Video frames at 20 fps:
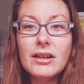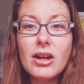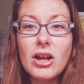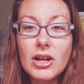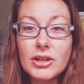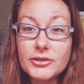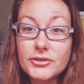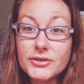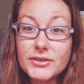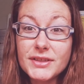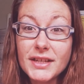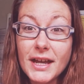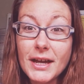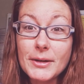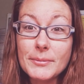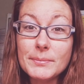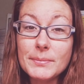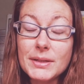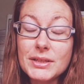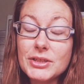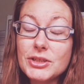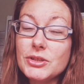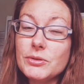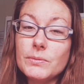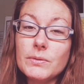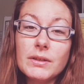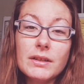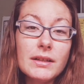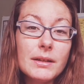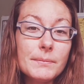ultrasound, but she
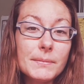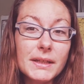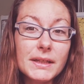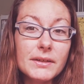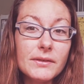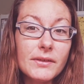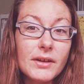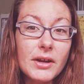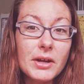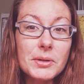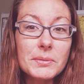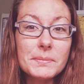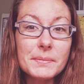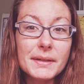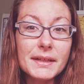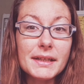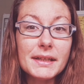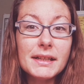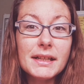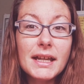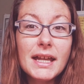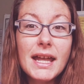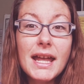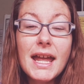wouldn't let me hear the heartbeat.